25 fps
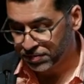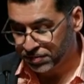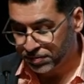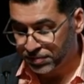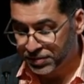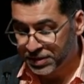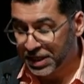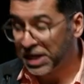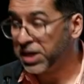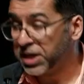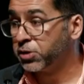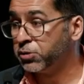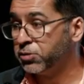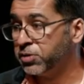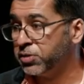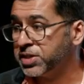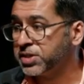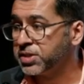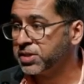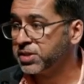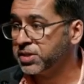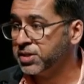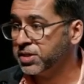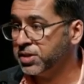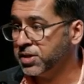Take a risk
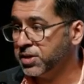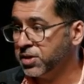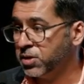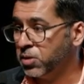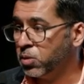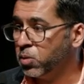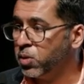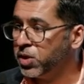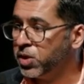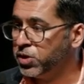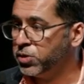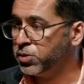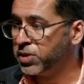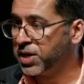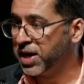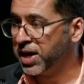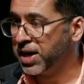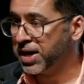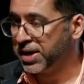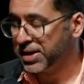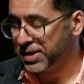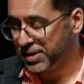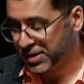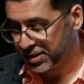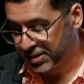when you
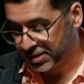can.